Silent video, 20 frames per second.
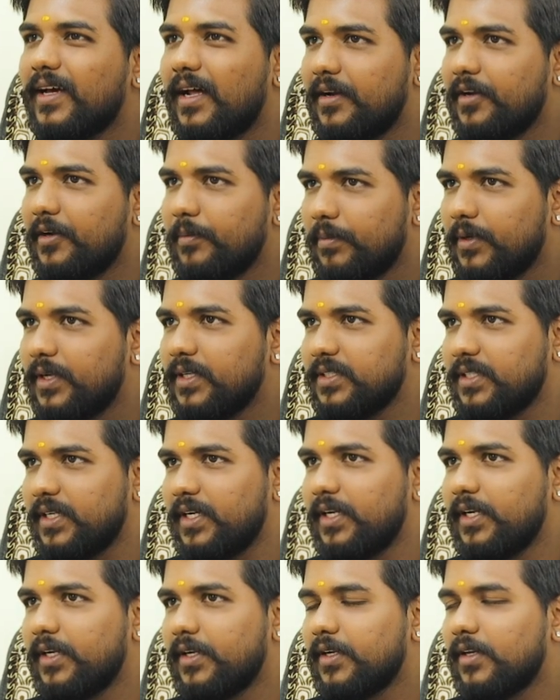
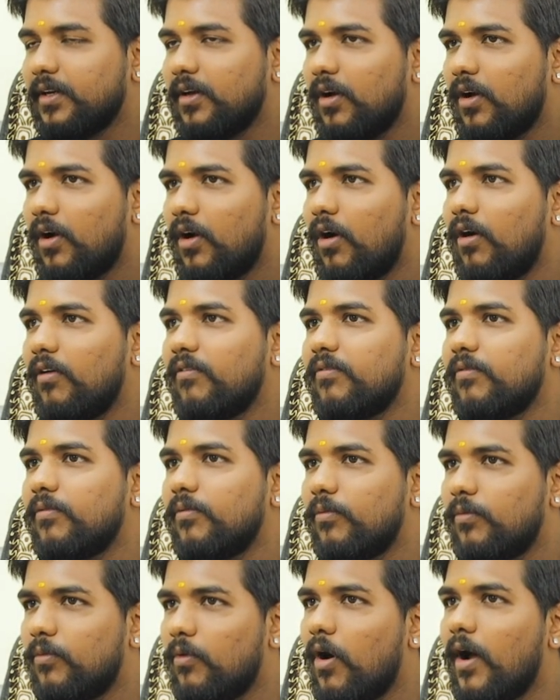100%
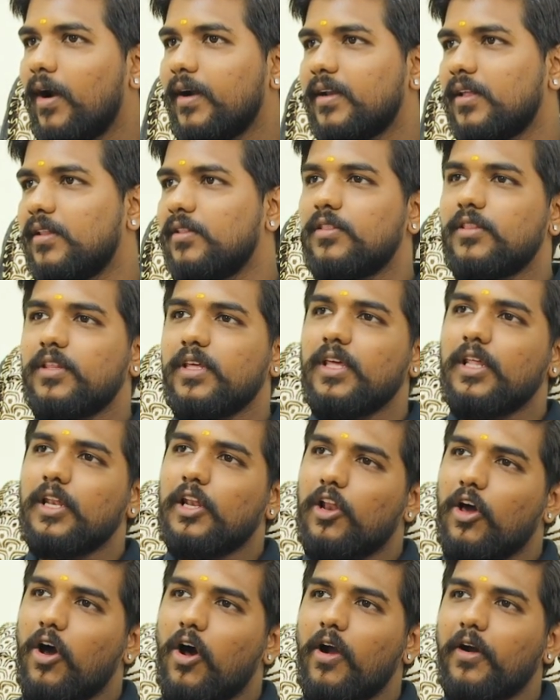of what the
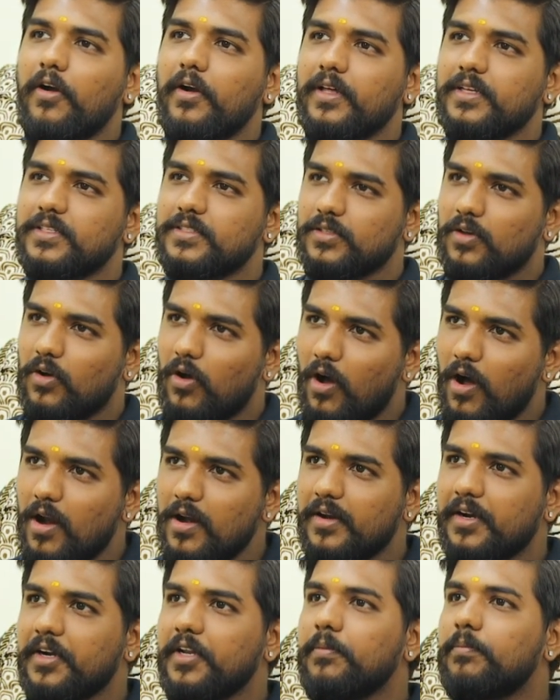Lord has
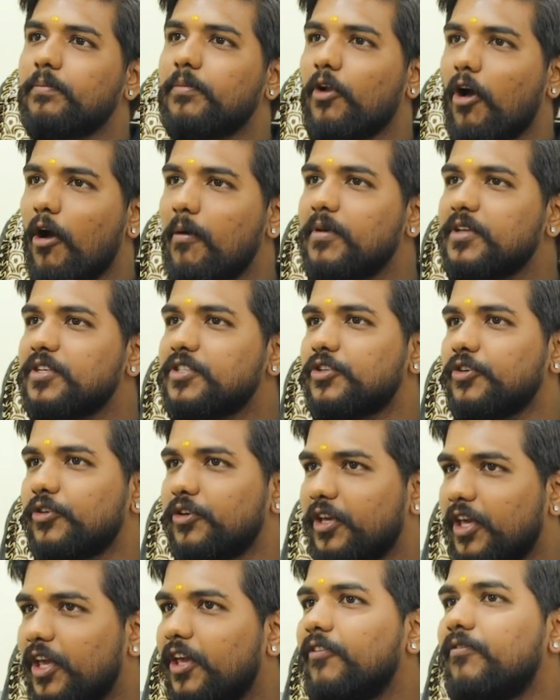already promised to
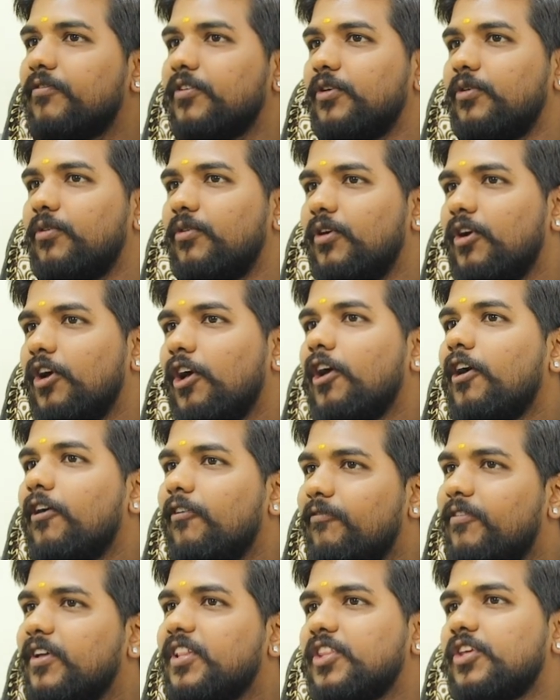give you
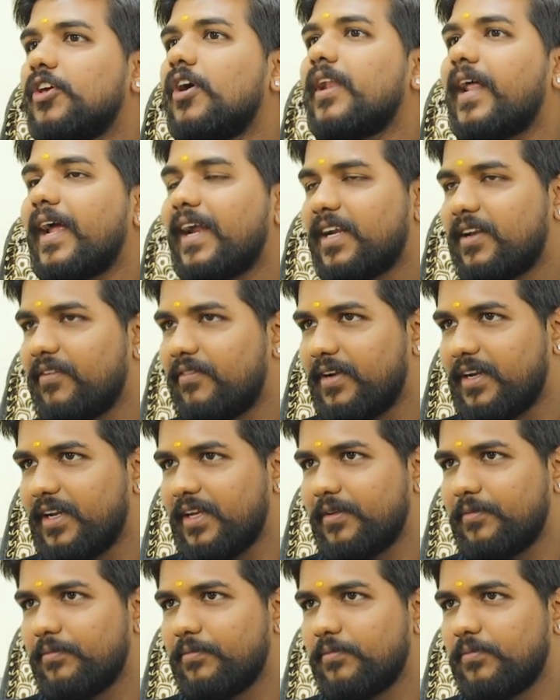with your
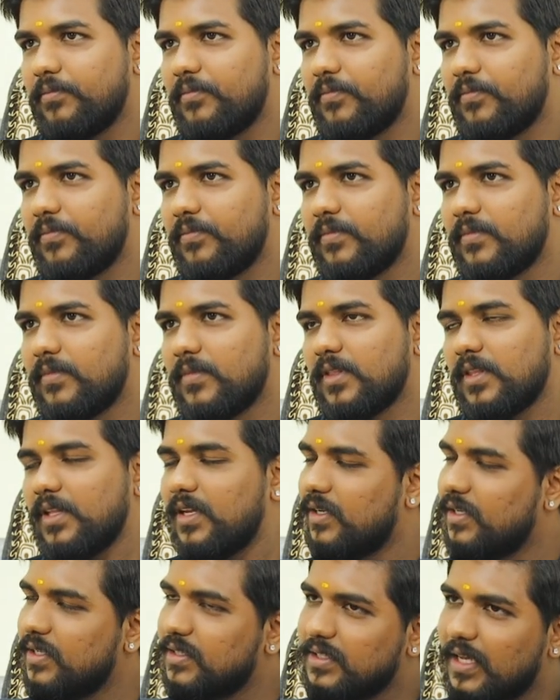activity.
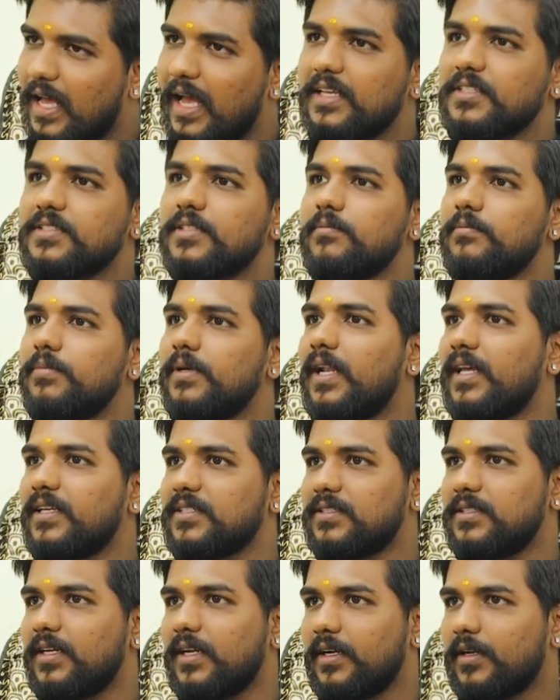It is as simple
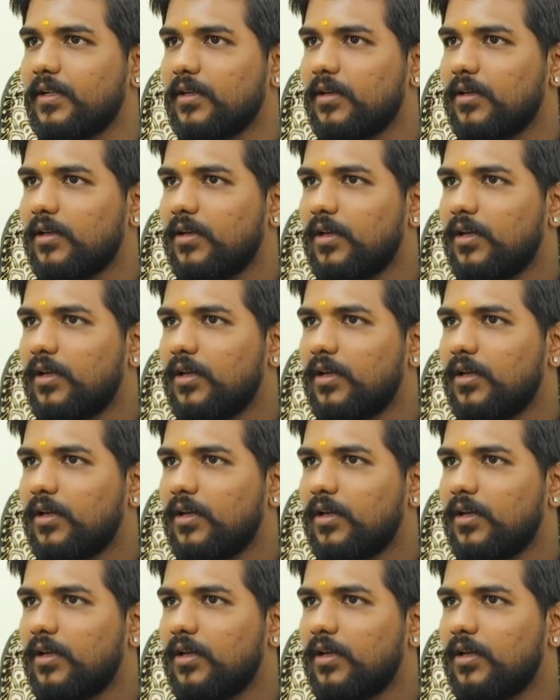as that.